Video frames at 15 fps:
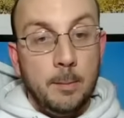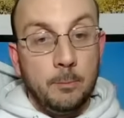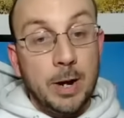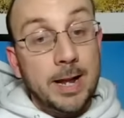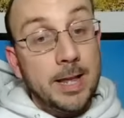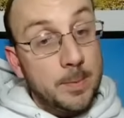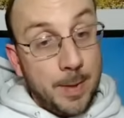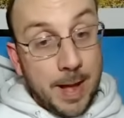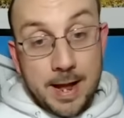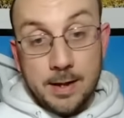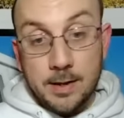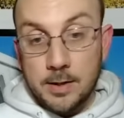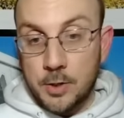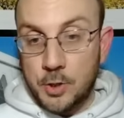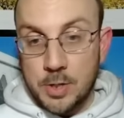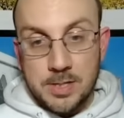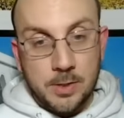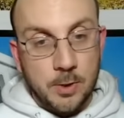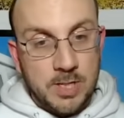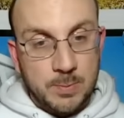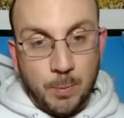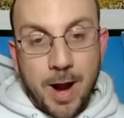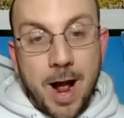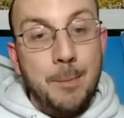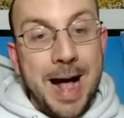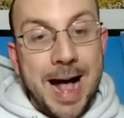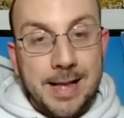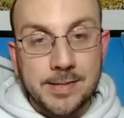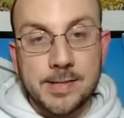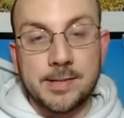breaking the paint, good spray out
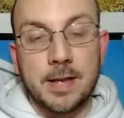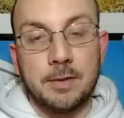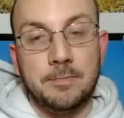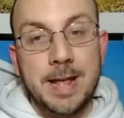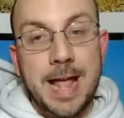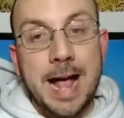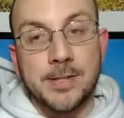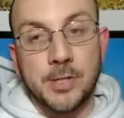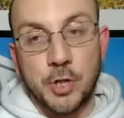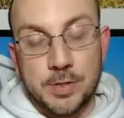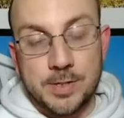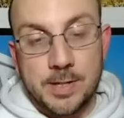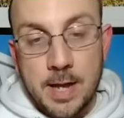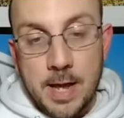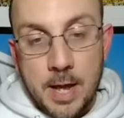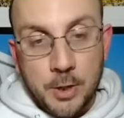passes. Like Vit has good